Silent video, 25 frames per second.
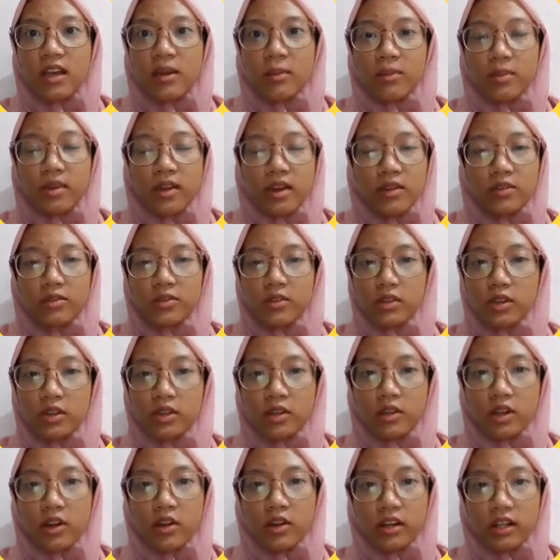
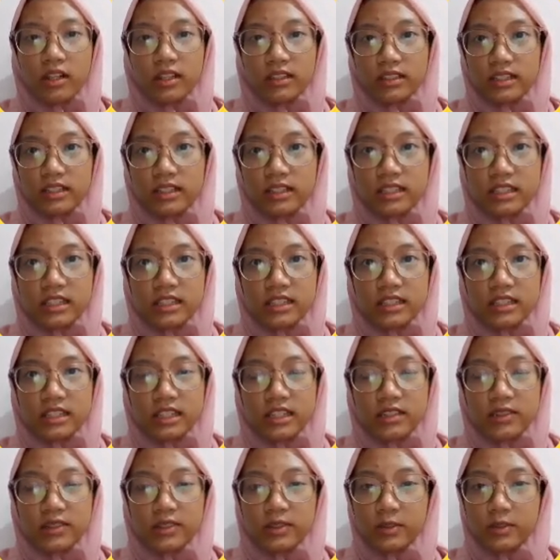Behavioral targeting
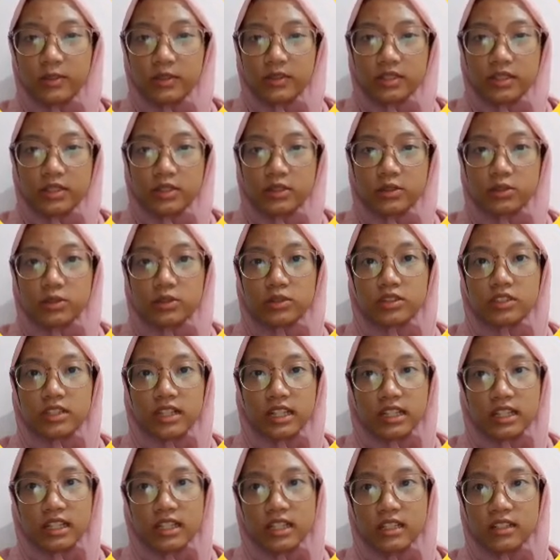refers to
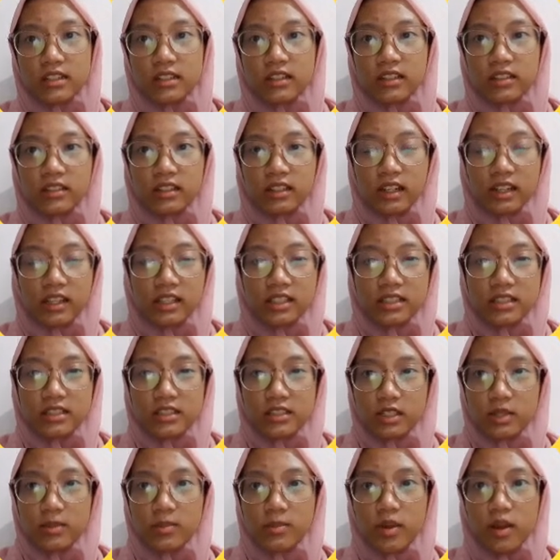tracking the
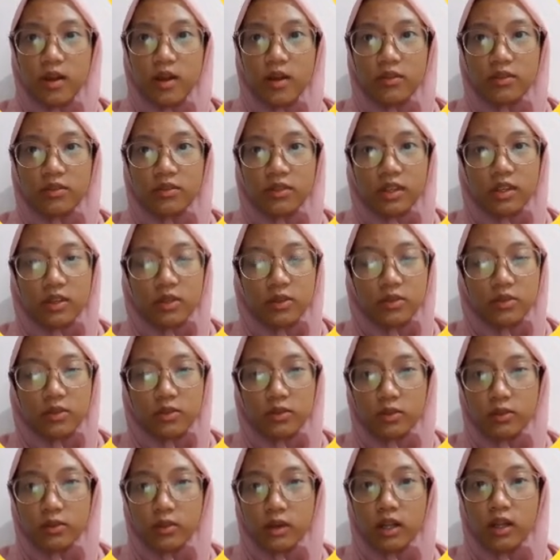clickstream of
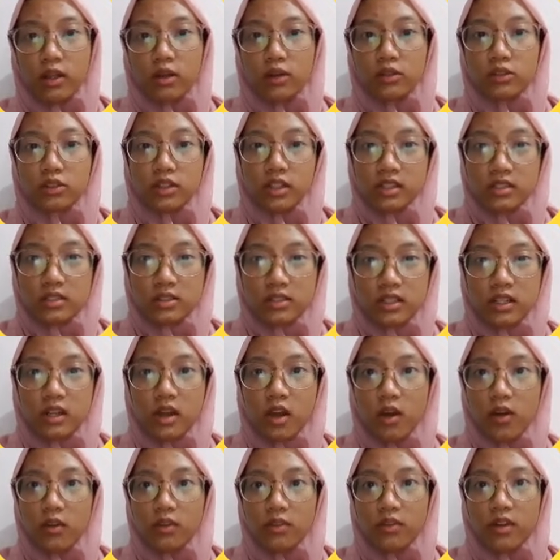individuals on thousands
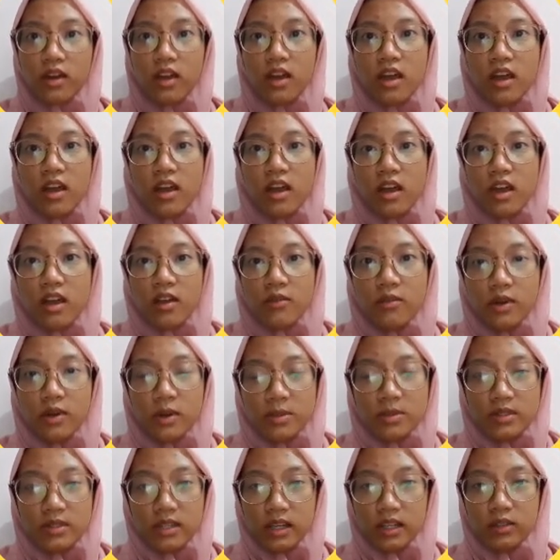of
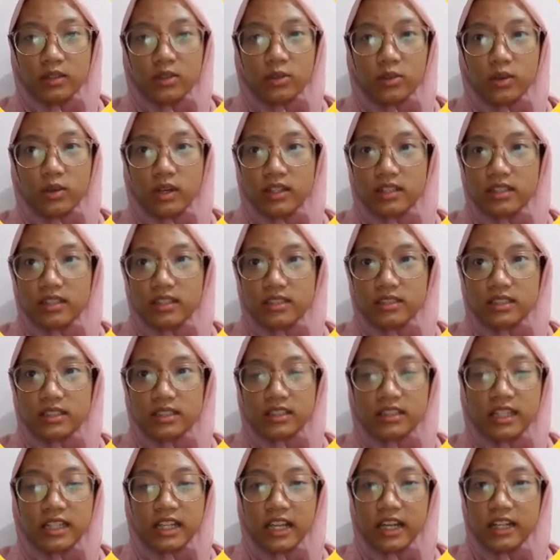websites to
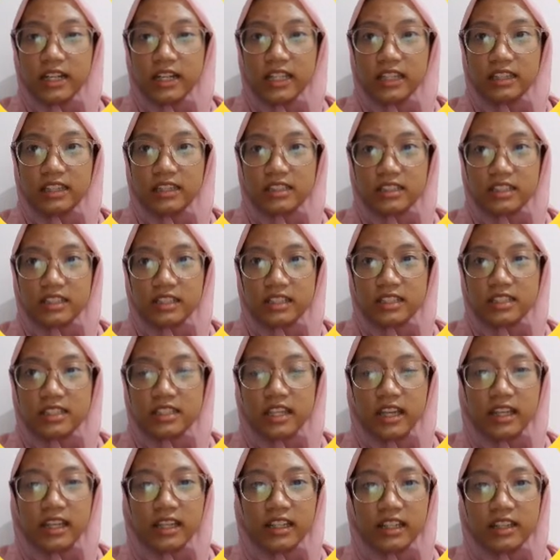understand their interests
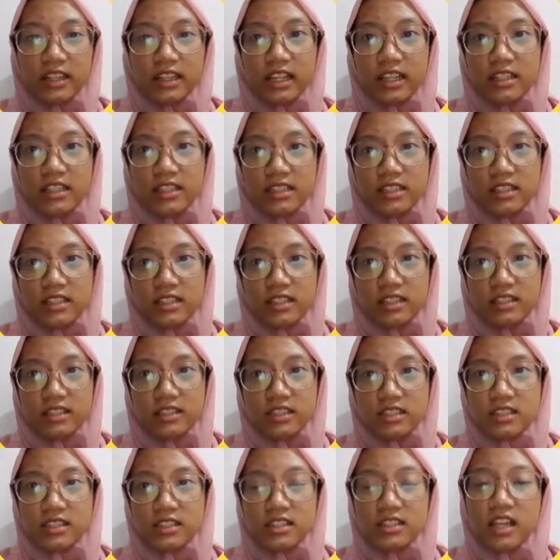and
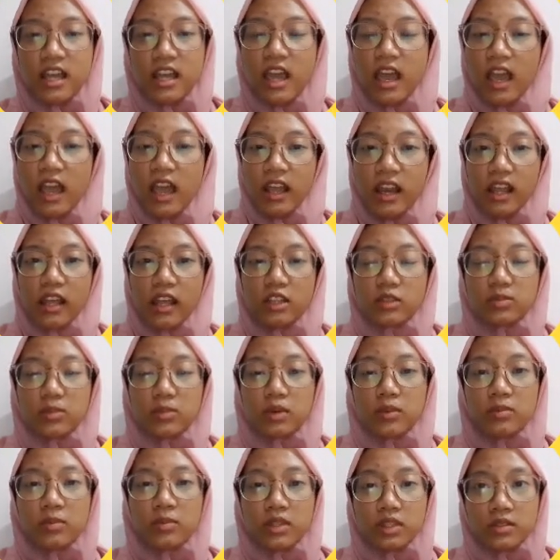intentions and
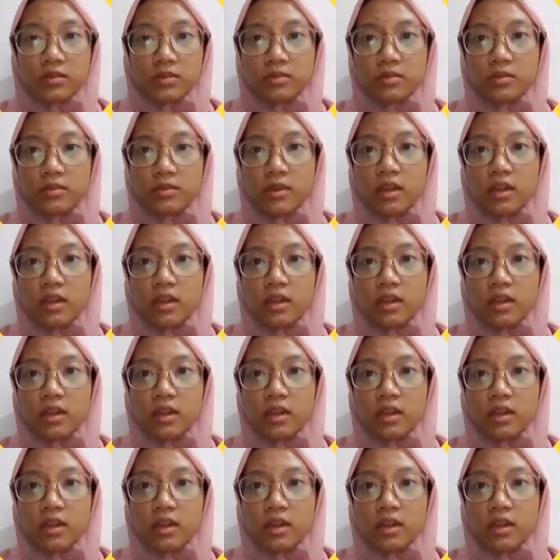expose them